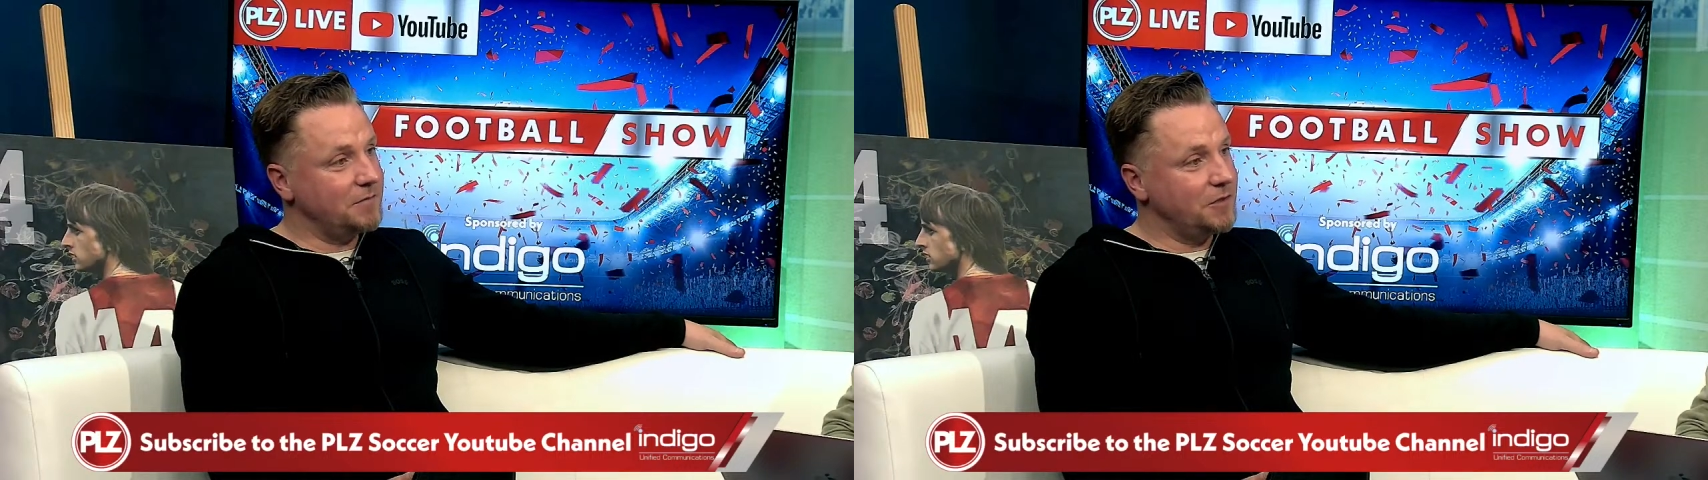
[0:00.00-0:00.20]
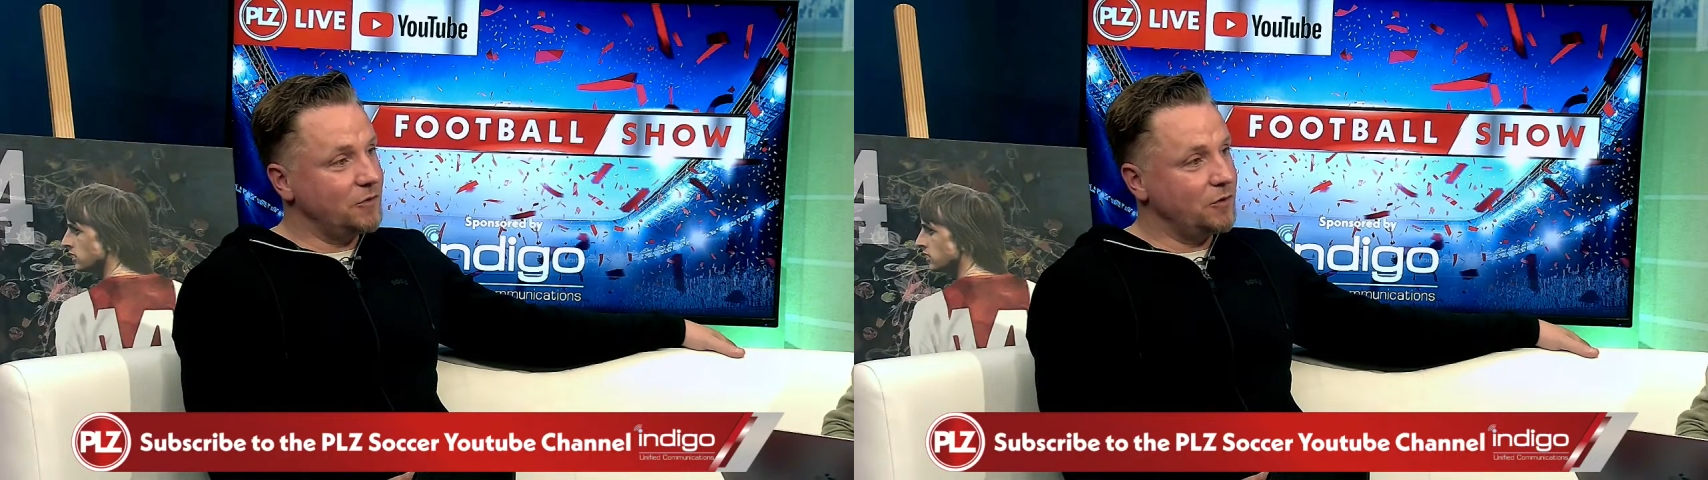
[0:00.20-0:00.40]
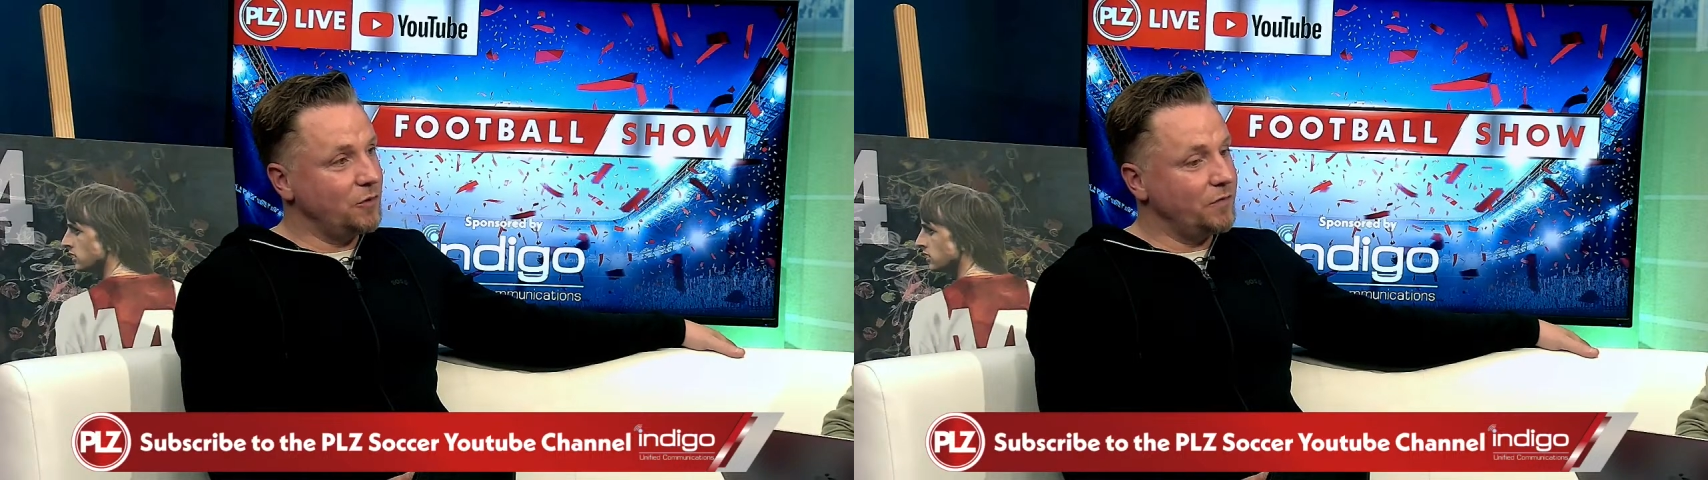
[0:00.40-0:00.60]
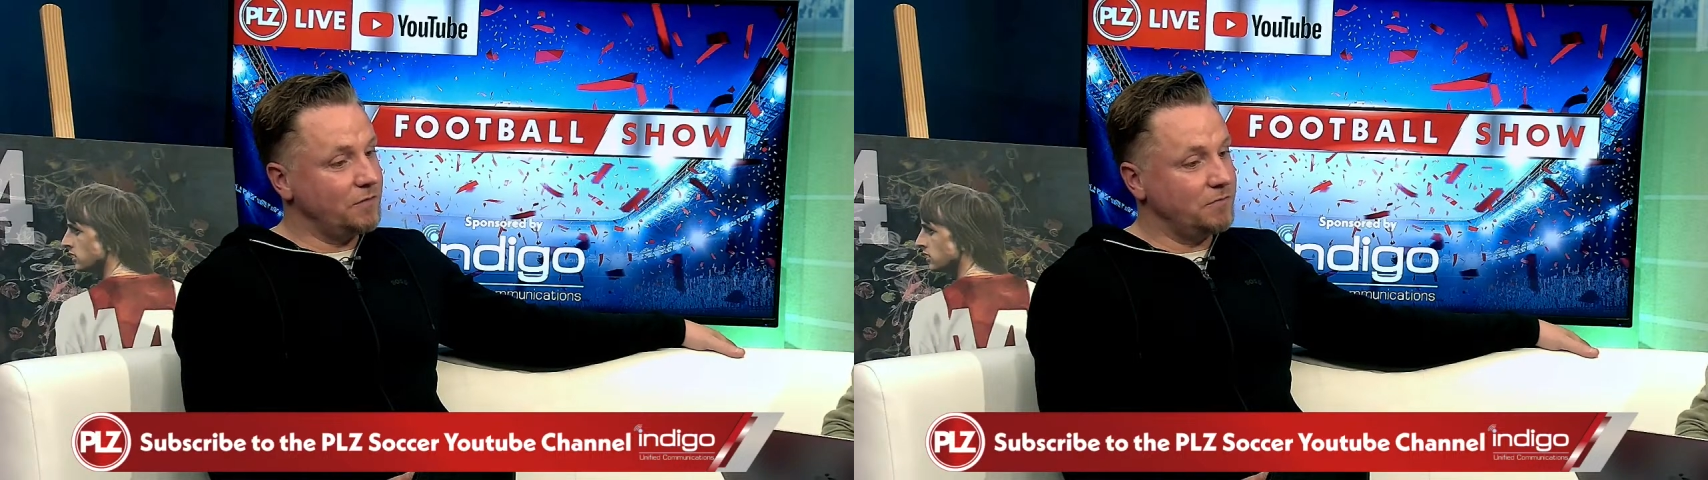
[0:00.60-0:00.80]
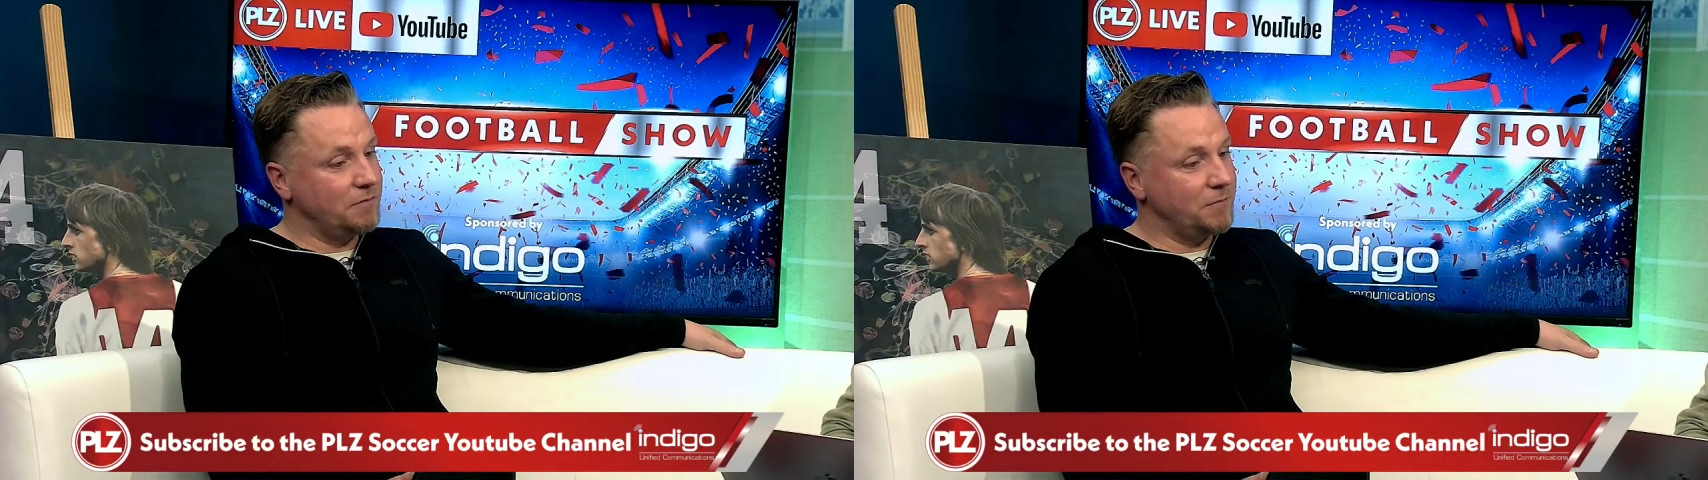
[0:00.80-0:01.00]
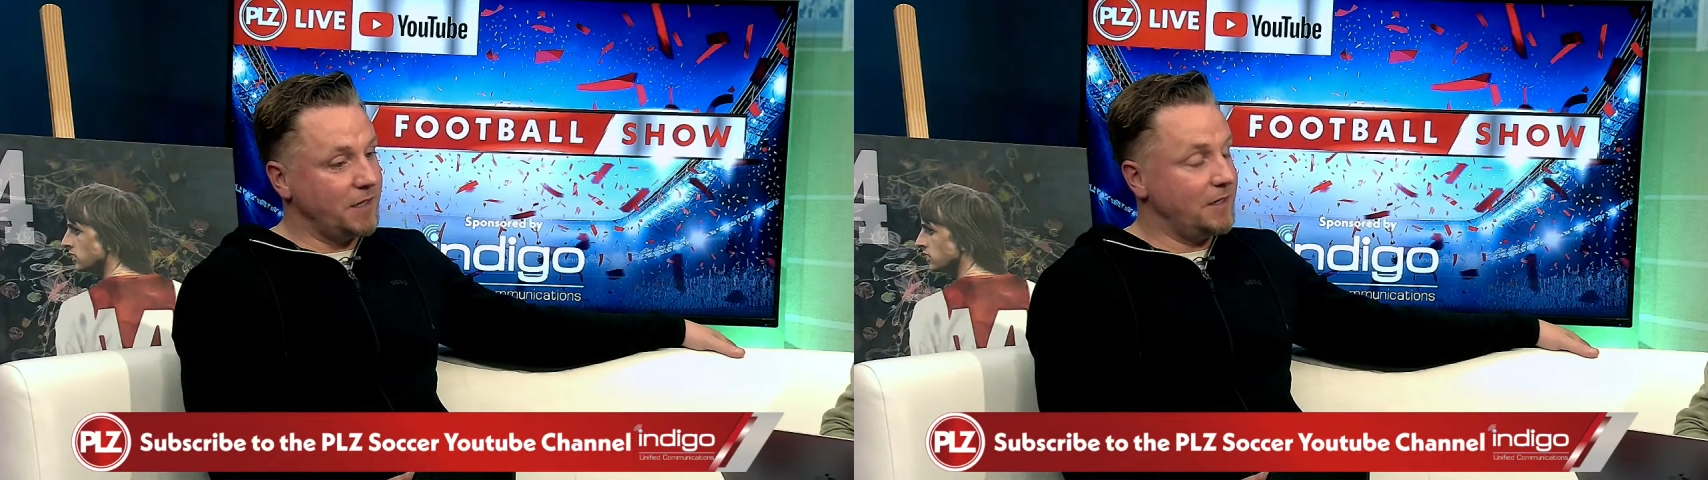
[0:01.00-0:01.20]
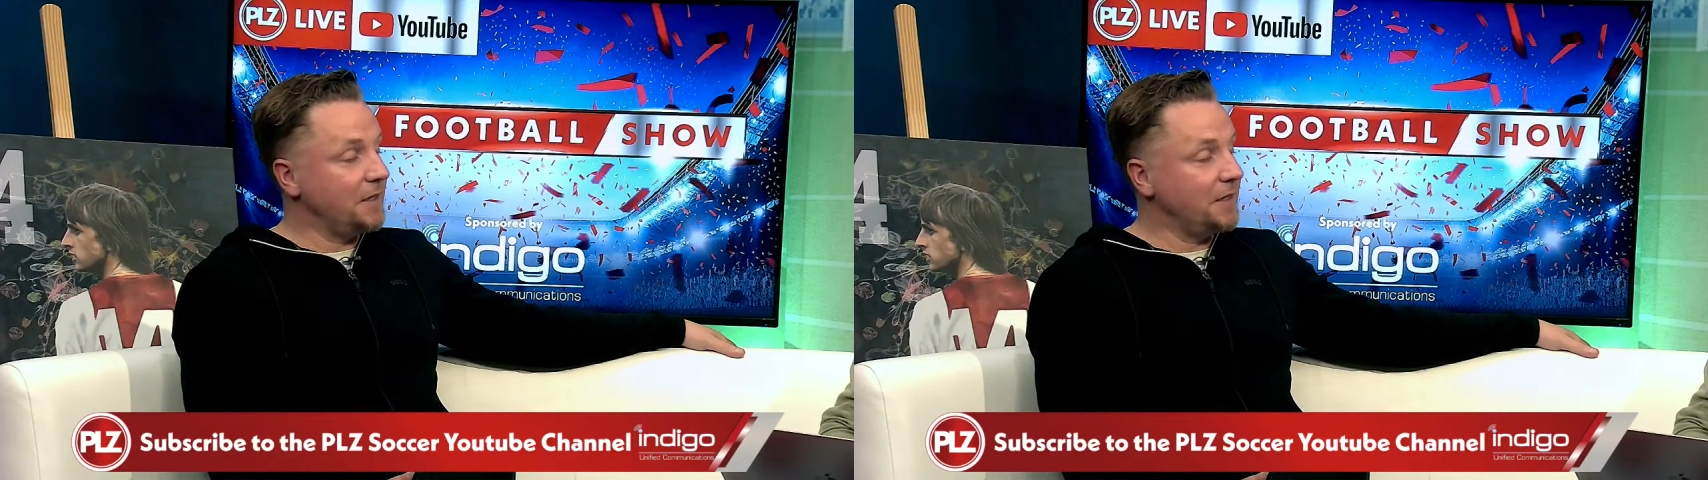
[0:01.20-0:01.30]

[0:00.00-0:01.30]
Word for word: you know, all over Britain